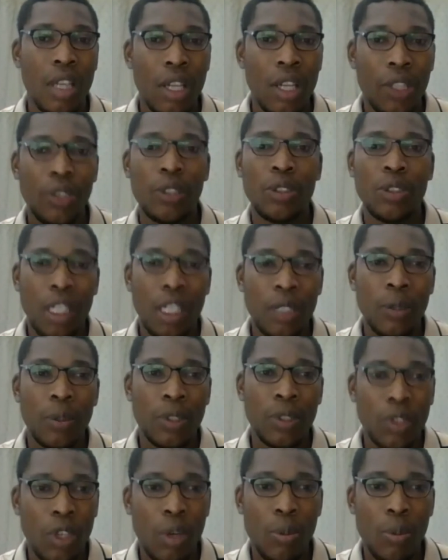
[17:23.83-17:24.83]
Usually
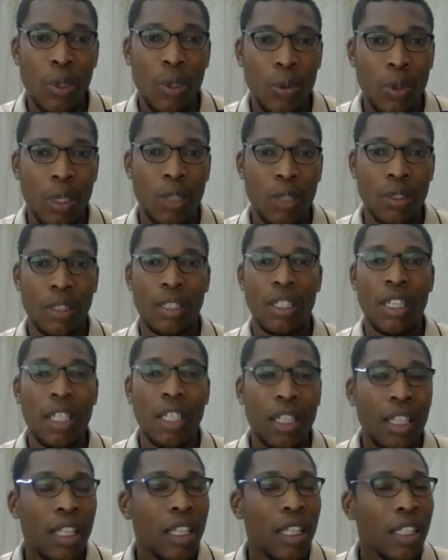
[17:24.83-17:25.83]
with Commonwealth,
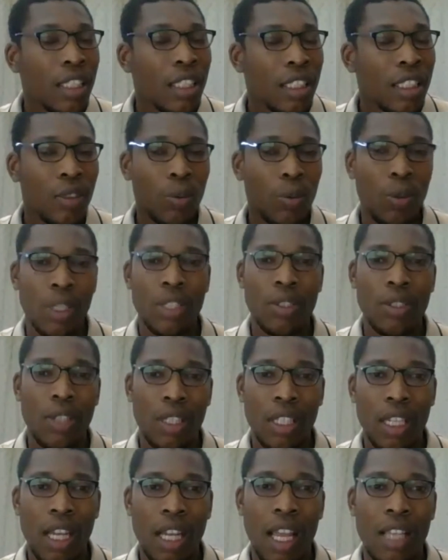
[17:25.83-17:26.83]
each question
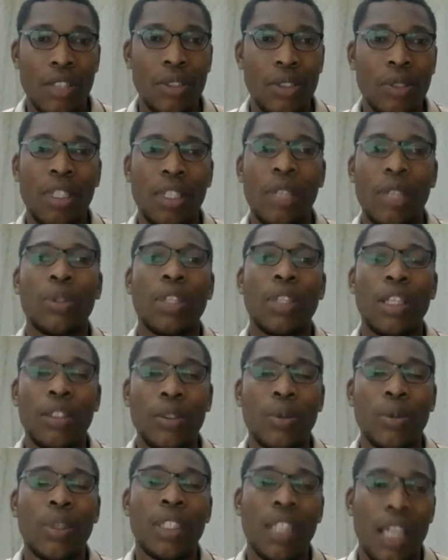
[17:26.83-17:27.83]
they ask you, they will tell you
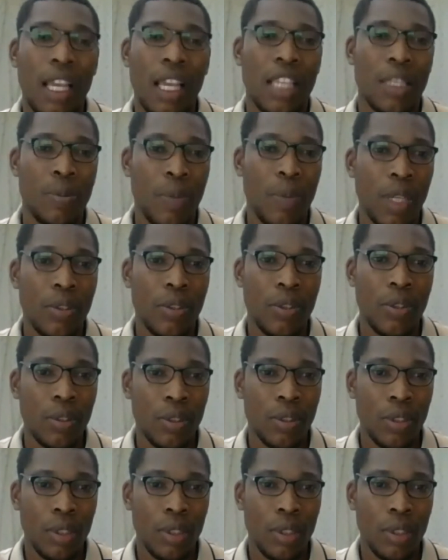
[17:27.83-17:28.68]
what they expect you.